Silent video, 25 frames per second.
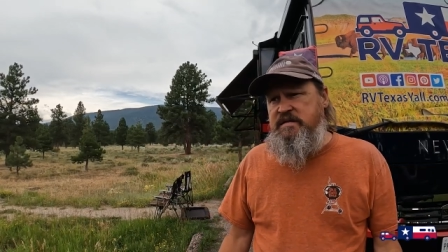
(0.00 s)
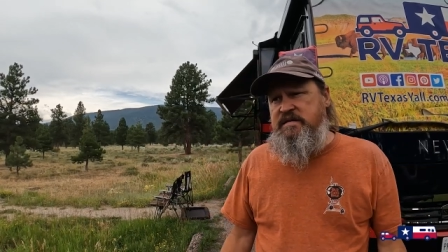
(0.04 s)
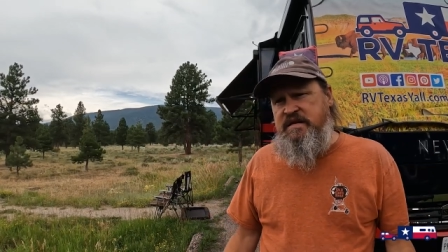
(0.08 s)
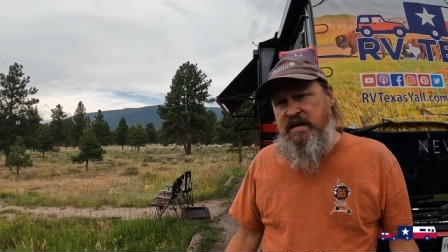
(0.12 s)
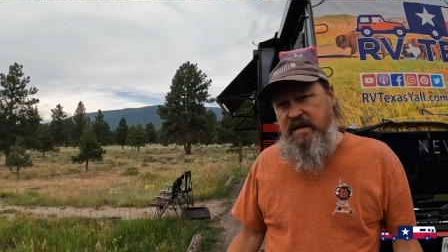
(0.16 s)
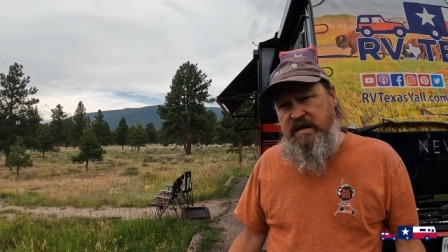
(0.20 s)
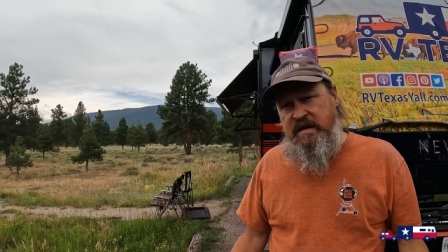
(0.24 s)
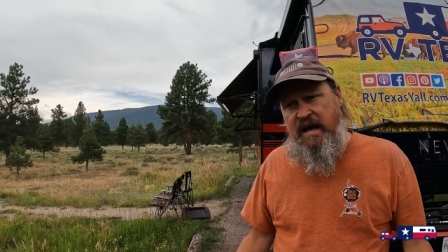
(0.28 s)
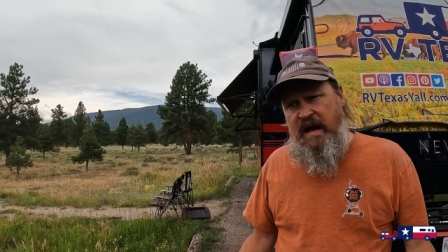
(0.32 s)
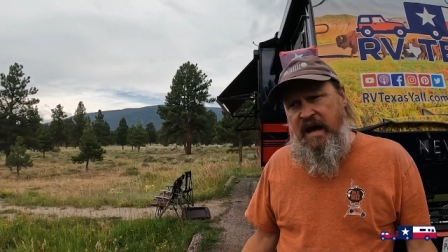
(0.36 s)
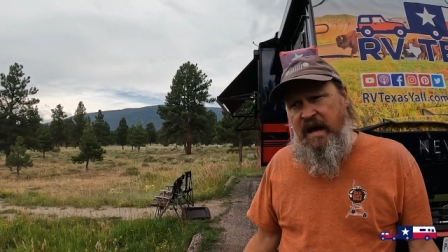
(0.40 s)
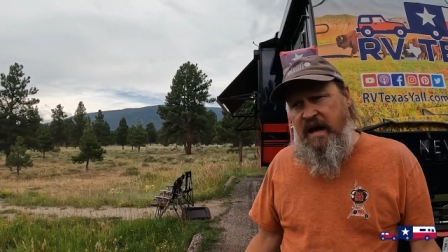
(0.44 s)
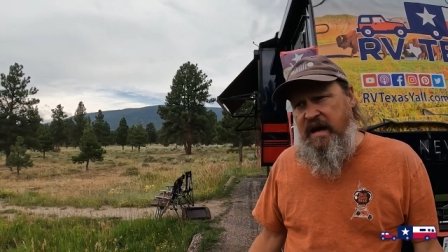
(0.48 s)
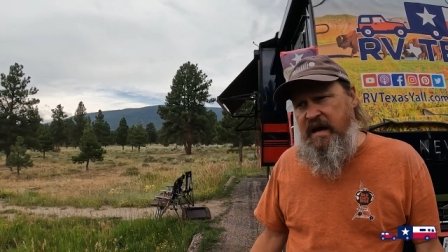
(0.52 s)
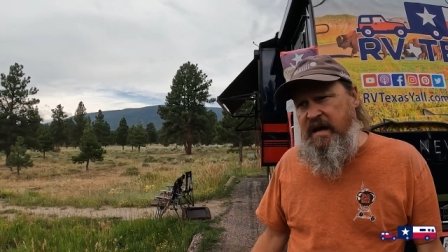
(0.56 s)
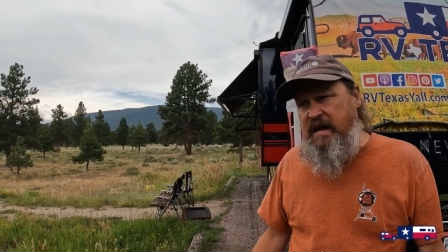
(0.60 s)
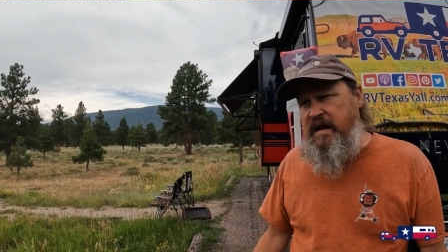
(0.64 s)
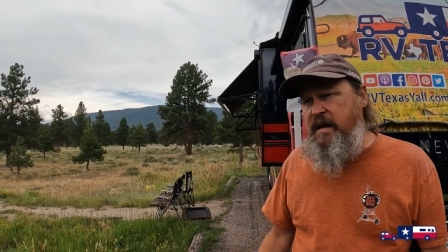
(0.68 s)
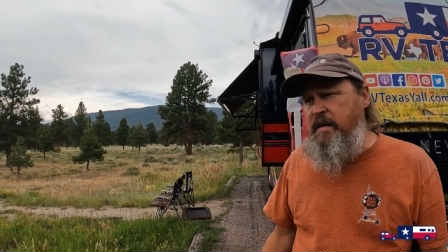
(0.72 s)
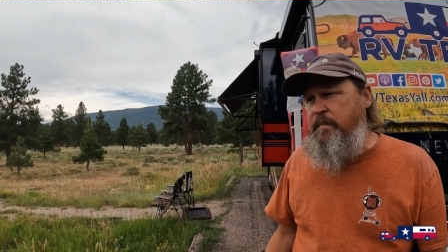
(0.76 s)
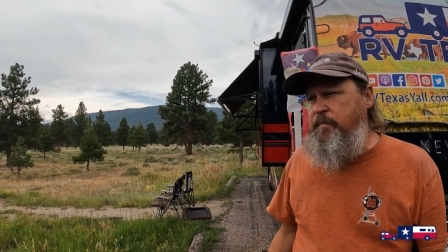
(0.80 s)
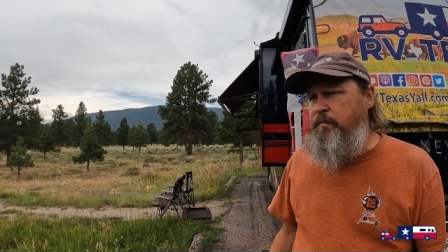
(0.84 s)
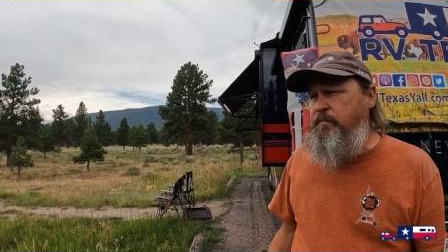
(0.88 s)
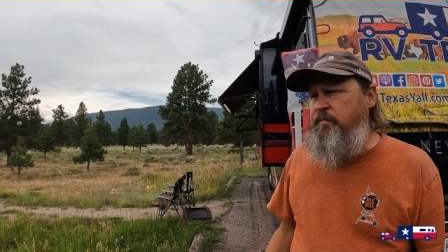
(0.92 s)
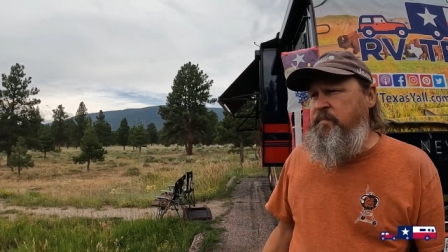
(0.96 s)

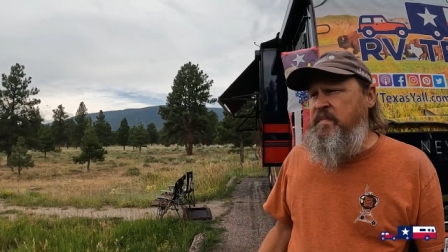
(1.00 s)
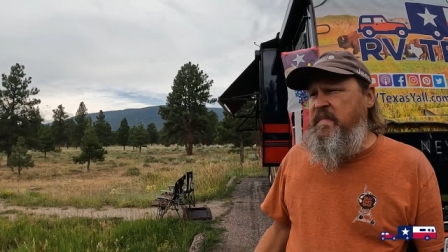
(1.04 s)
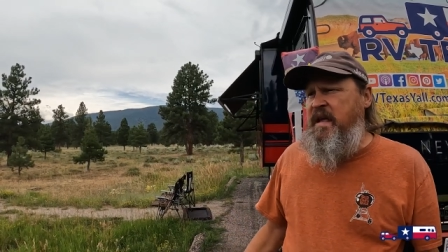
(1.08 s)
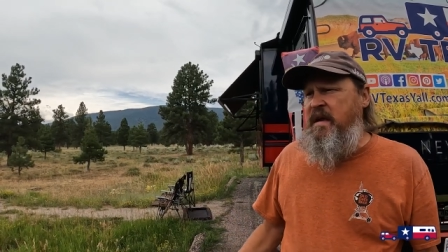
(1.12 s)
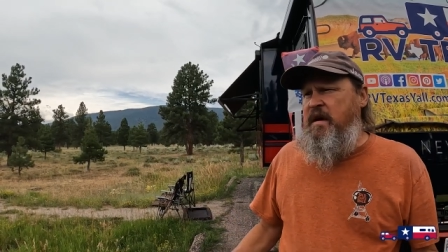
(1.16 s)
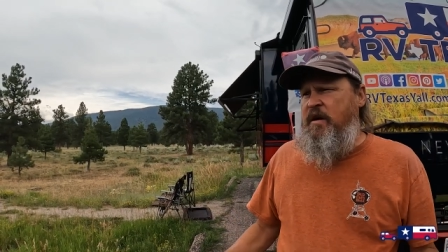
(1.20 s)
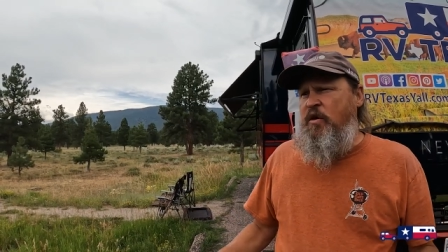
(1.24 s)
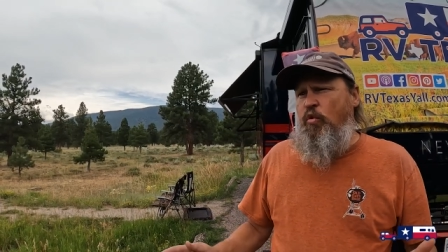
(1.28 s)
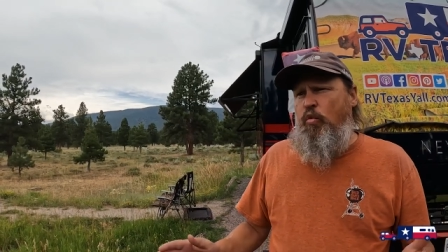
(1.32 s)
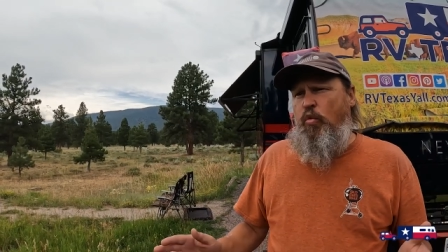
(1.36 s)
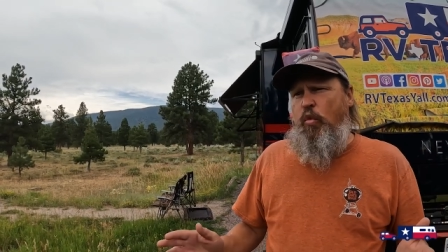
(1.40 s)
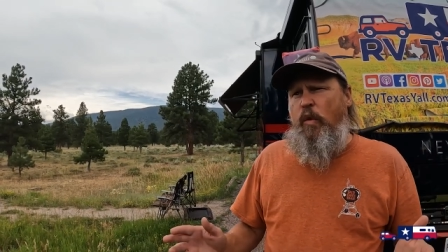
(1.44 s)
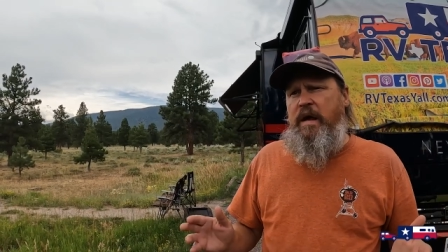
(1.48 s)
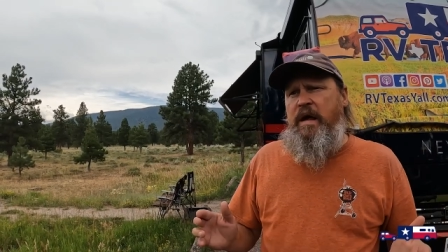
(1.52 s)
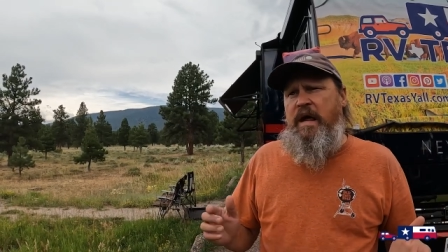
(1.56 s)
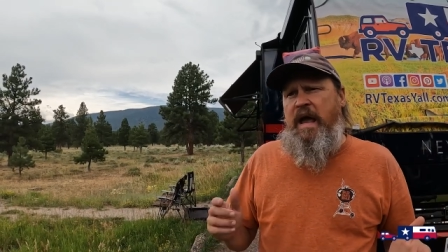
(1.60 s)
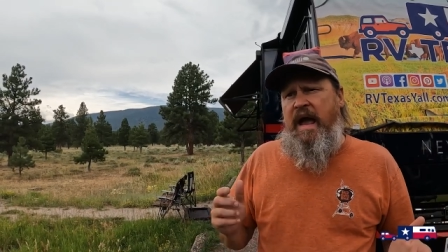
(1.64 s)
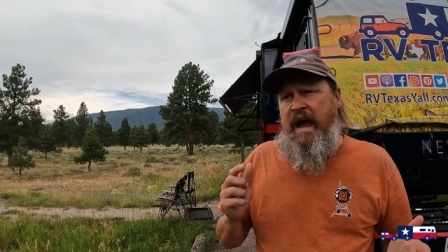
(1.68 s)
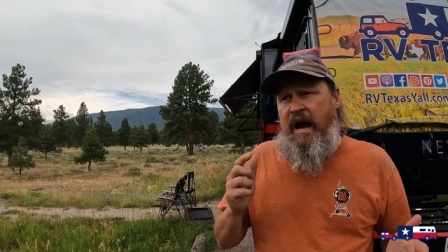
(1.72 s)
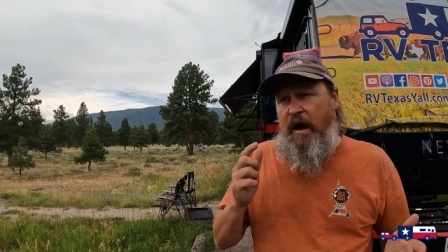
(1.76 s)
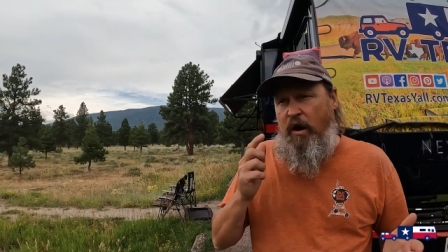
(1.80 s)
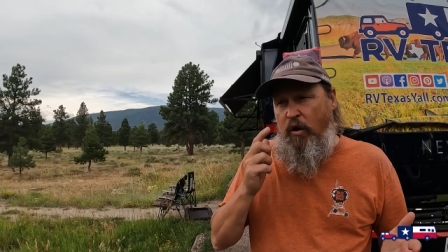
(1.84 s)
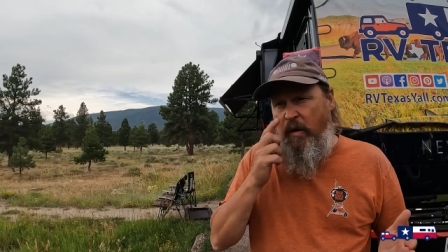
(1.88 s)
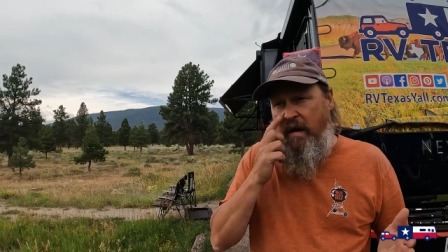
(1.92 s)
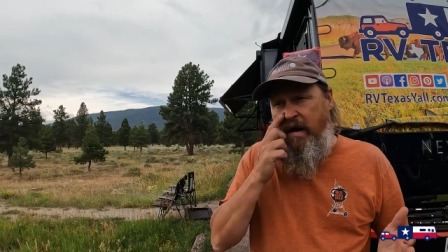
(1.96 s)
today. We,
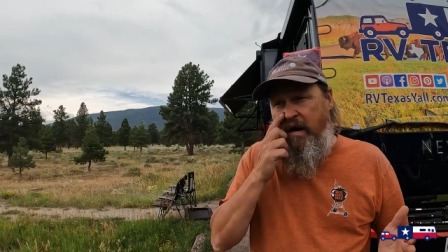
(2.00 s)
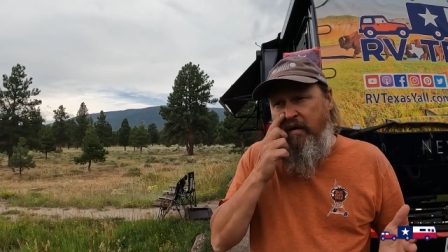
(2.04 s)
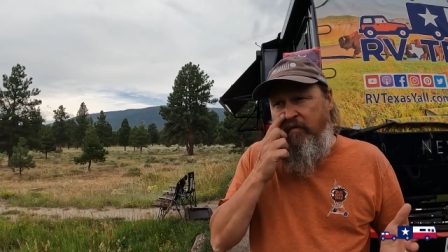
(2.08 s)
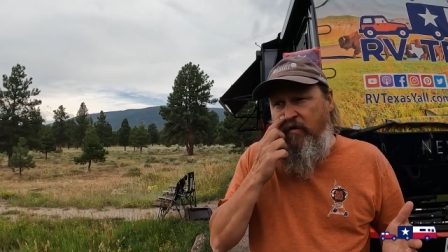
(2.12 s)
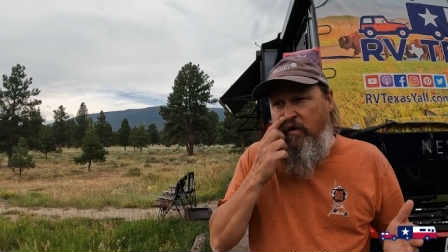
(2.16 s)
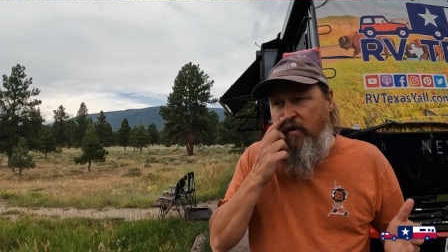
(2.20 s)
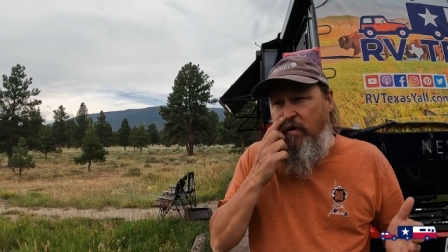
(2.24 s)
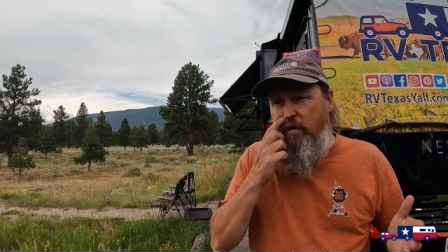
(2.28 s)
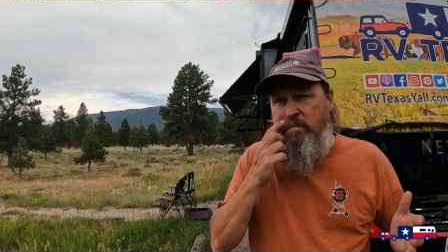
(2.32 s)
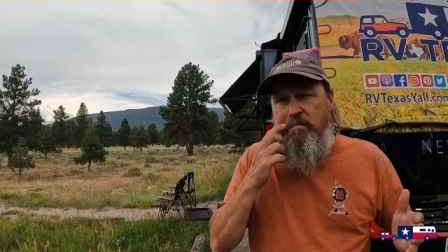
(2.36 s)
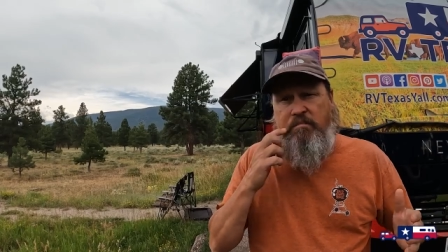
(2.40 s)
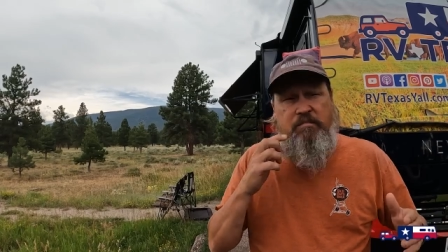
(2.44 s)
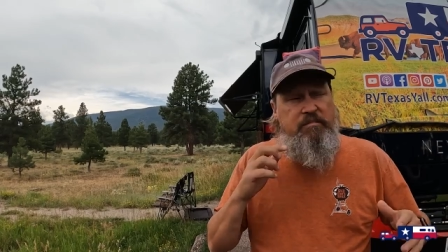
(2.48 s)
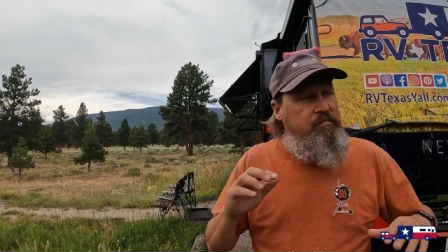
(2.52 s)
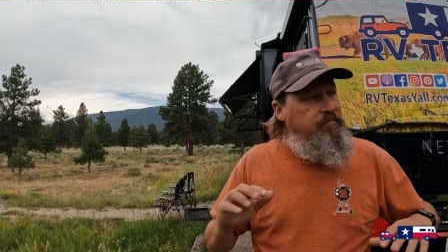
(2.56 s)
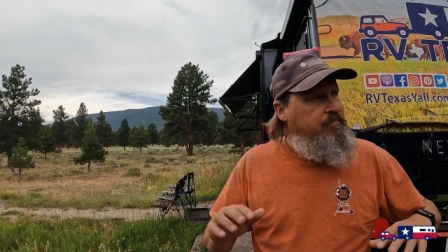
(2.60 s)
however,